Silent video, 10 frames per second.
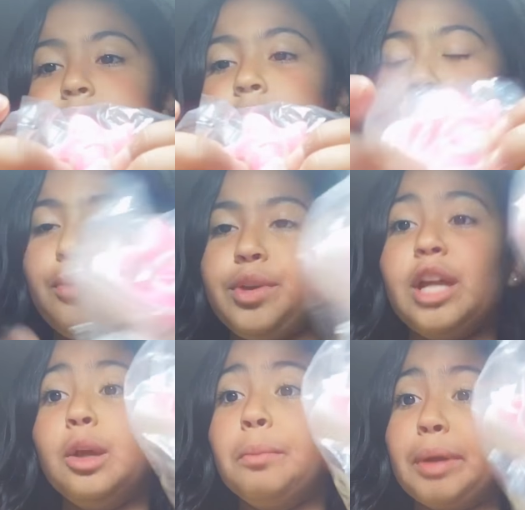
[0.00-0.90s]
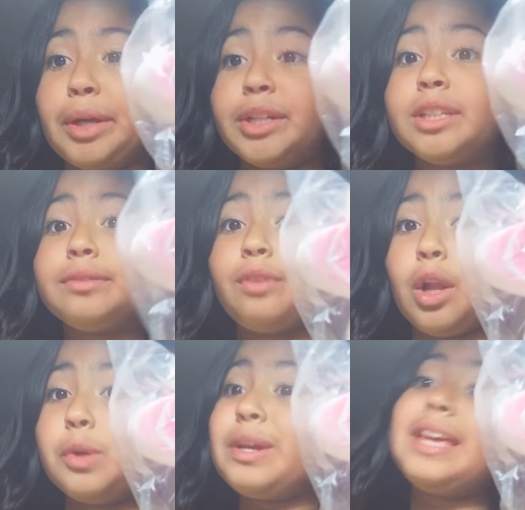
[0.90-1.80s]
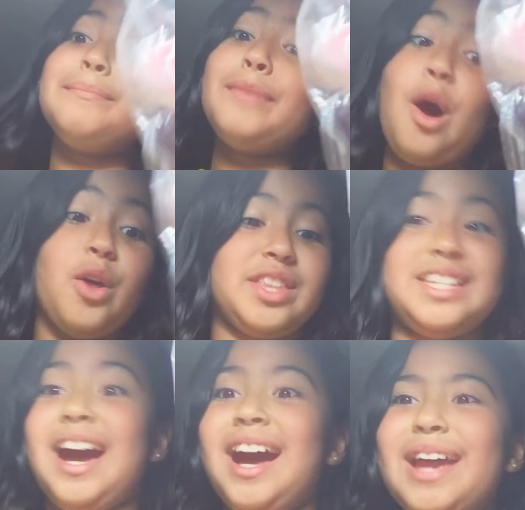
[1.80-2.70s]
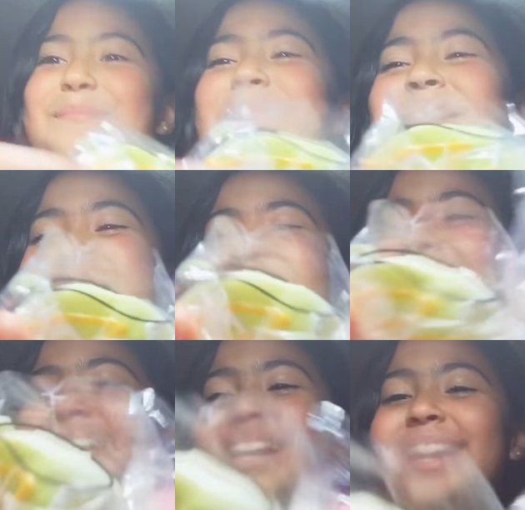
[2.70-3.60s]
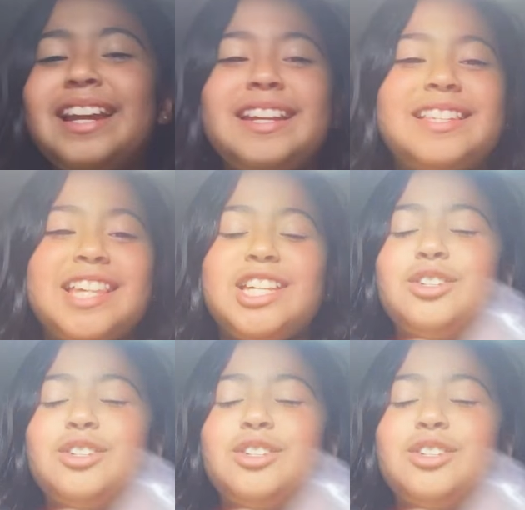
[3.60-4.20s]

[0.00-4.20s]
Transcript: the little yellow bird following him all the time, and I think